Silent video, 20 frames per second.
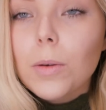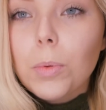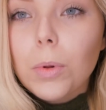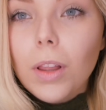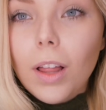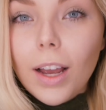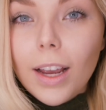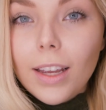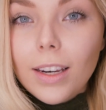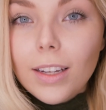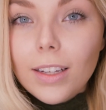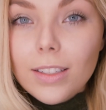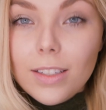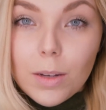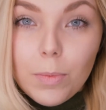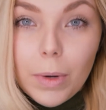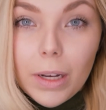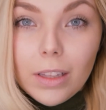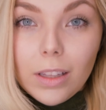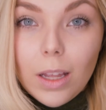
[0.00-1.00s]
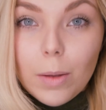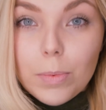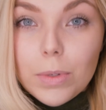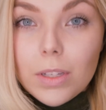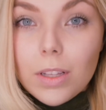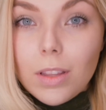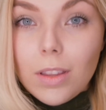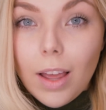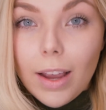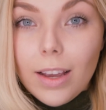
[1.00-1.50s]
applying it to my
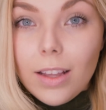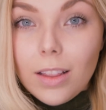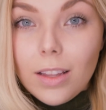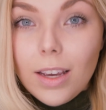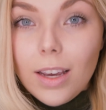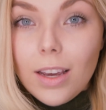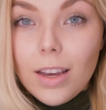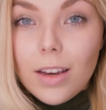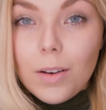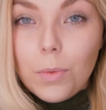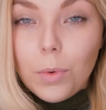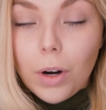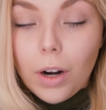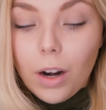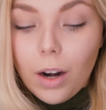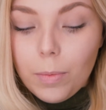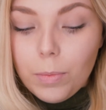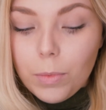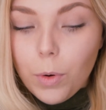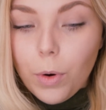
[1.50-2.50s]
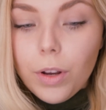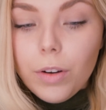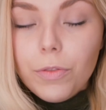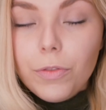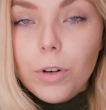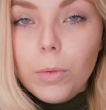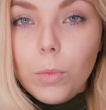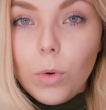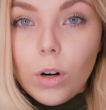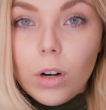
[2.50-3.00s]
lips lightly where I'm going
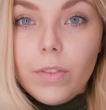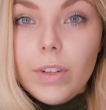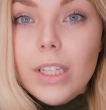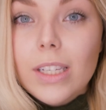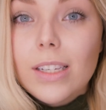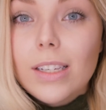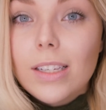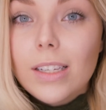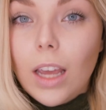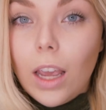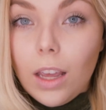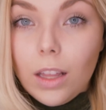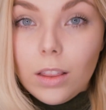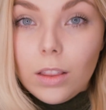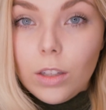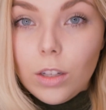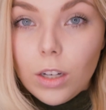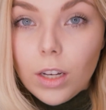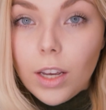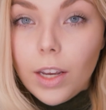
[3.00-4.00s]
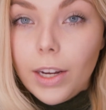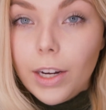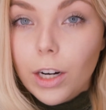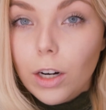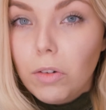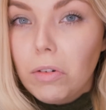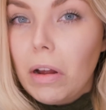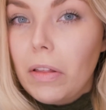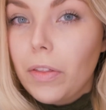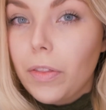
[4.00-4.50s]
for more of a stain look
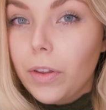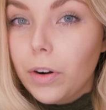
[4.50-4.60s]
here rather